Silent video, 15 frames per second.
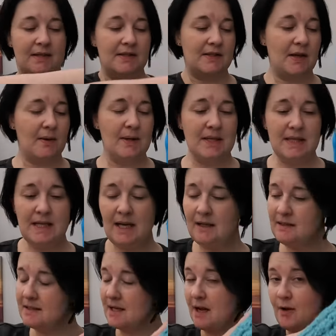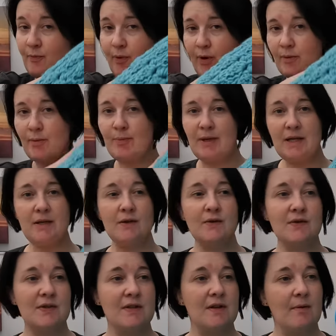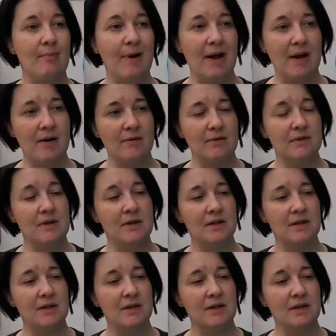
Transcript: So in the end, I've probably used about...